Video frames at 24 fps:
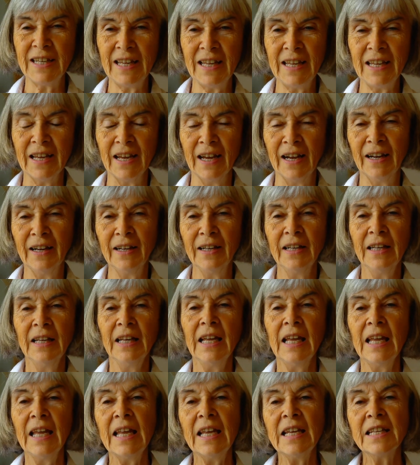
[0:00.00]
here
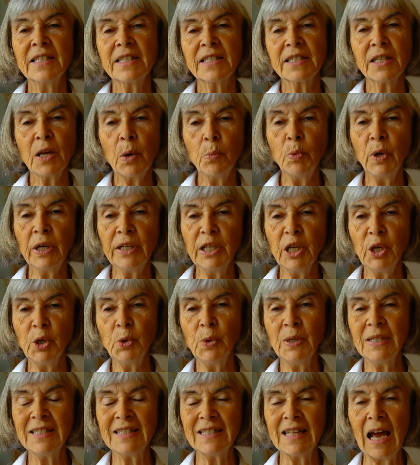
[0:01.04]
is someone who
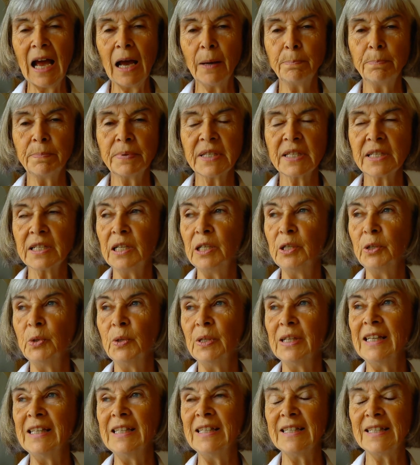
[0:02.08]
is
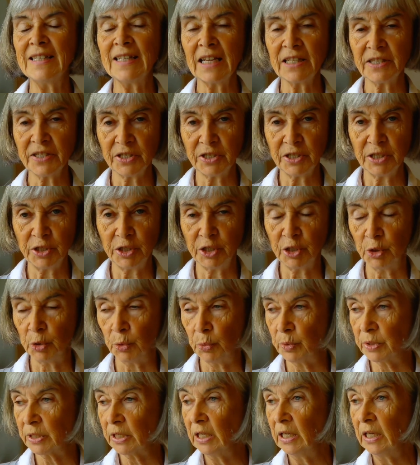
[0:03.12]
absolutely
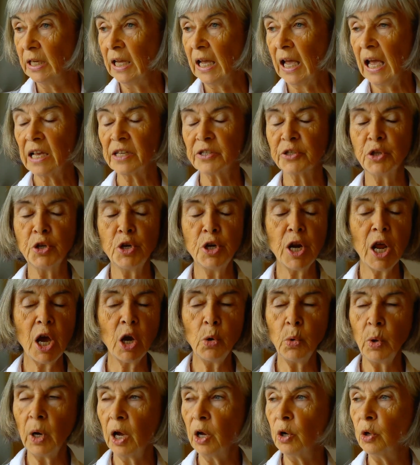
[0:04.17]
destitute, has
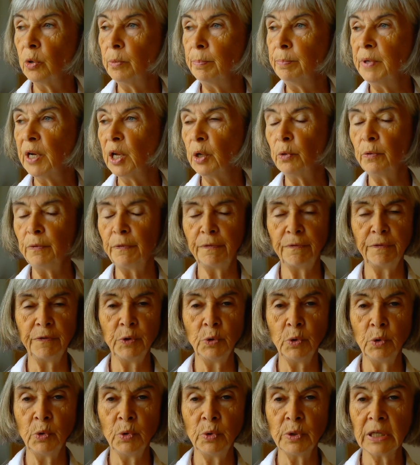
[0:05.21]
no home, no
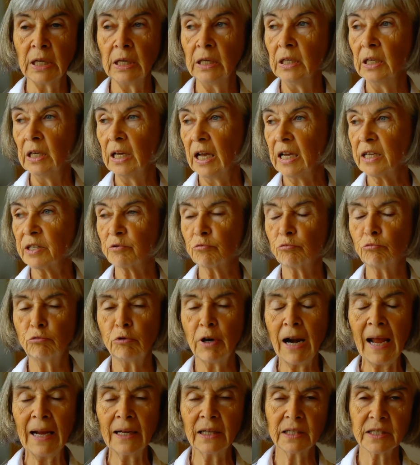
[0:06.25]
food, has
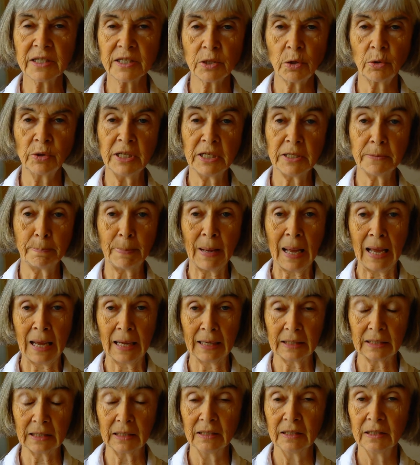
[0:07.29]
rags on his
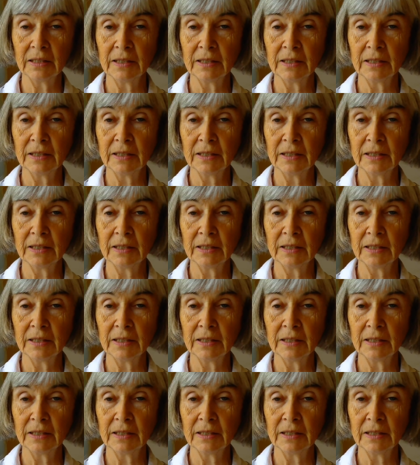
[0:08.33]
back.